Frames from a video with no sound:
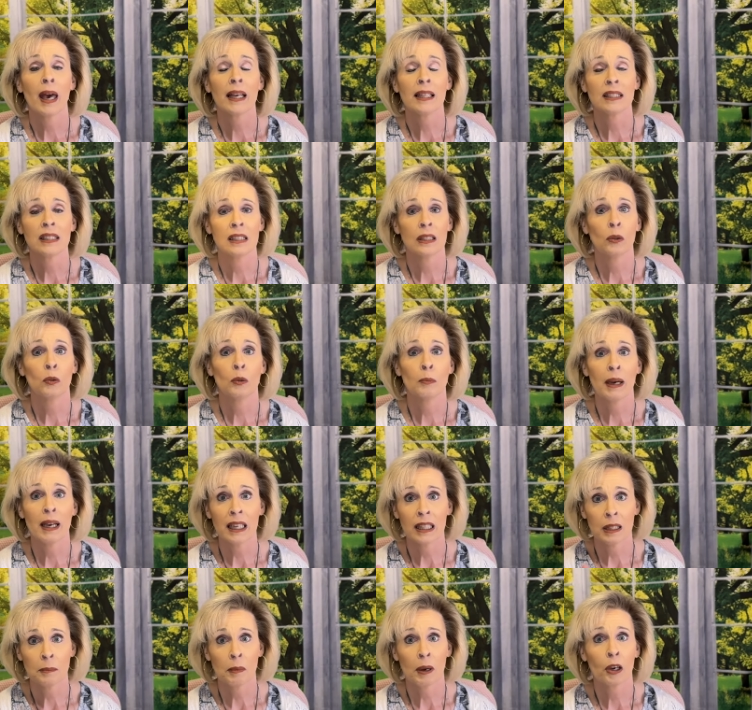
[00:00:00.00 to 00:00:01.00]
instead of going back
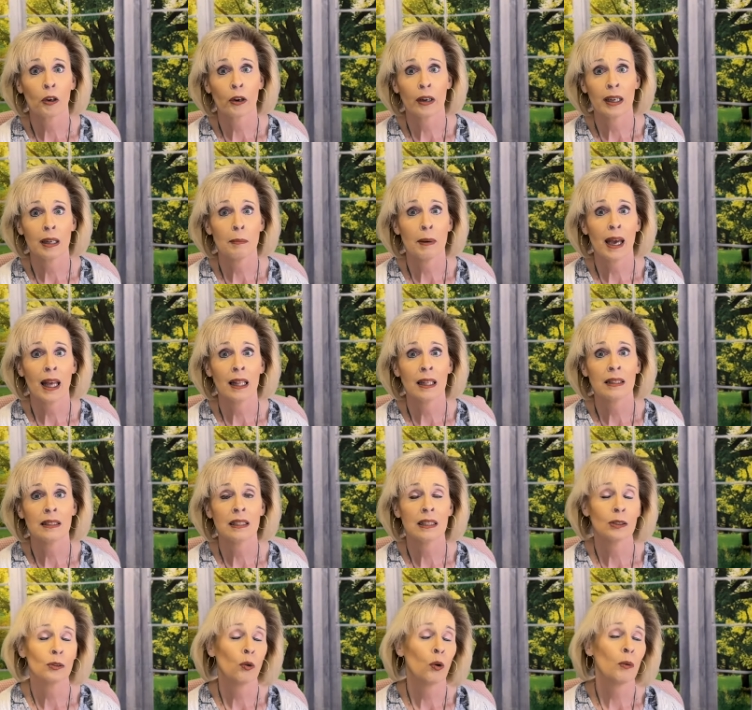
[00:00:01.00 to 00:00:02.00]
into my credit balance,
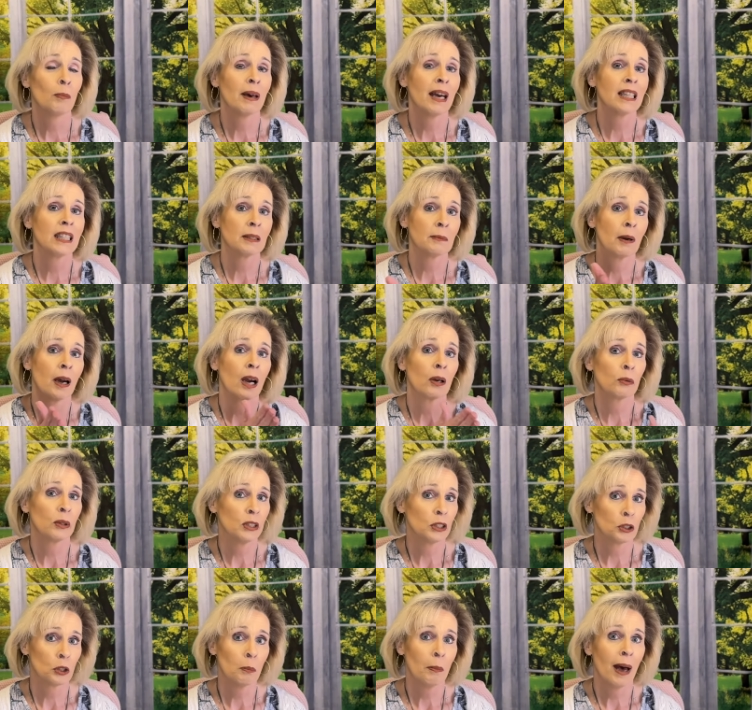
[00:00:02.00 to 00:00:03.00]
it's going back to my
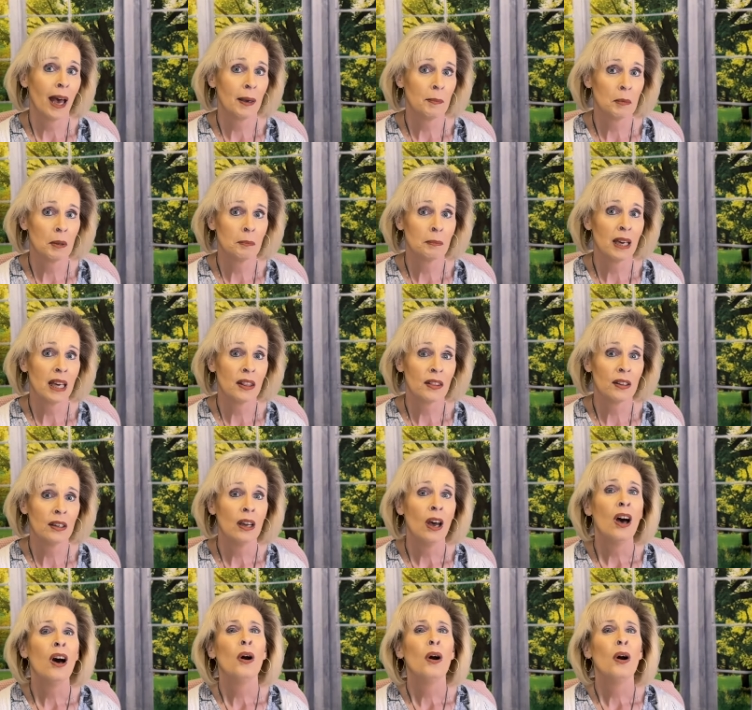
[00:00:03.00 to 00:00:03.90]
original payment method,